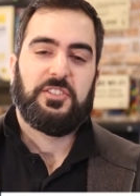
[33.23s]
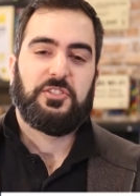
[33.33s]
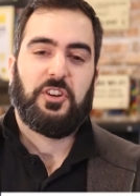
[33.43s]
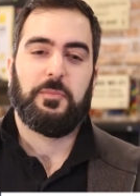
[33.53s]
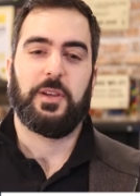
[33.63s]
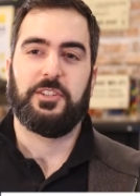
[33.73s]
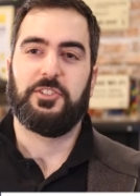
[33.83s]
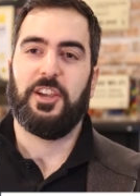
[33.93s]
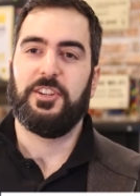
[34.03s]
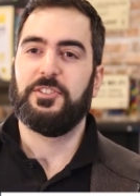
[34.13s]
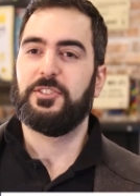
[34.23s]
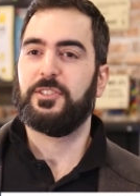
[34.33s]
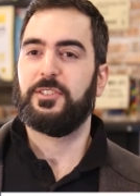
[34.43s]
to try and make a change